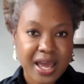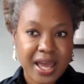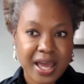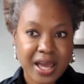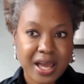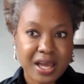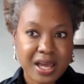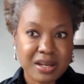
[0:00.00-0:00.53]

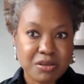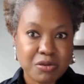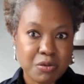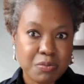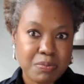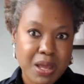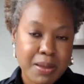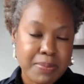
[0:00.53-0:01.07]
and
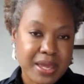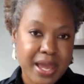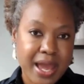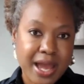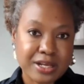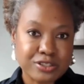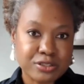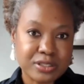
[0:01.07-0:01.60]
you maybe
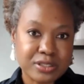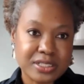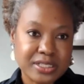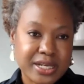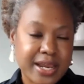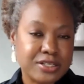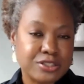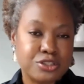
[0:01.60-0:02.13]
actually
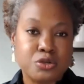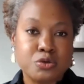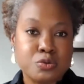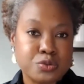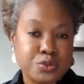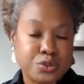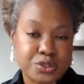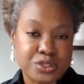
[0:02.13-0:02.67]
take
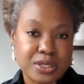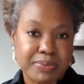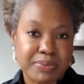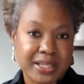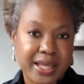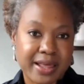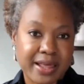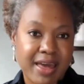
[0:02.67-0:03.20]
dues or
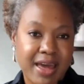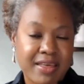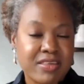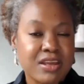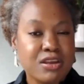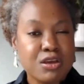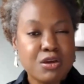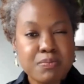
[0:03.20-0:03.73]
something like
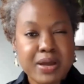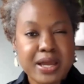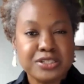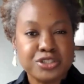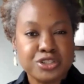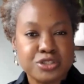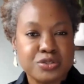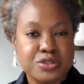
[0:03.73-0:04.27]
that, then you
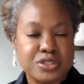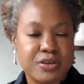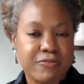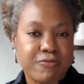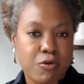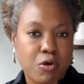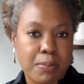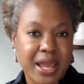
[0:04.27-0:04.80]
may choose to
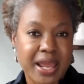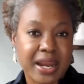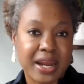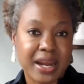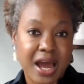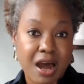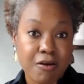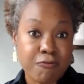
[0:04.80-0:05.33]
form a
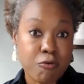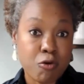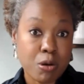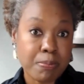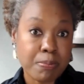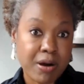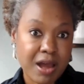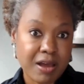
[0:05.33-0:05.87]

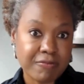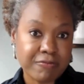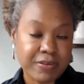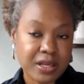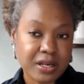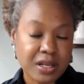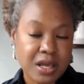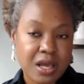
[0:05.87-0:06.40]

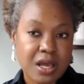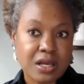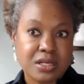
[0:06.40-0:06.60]
not-for-profit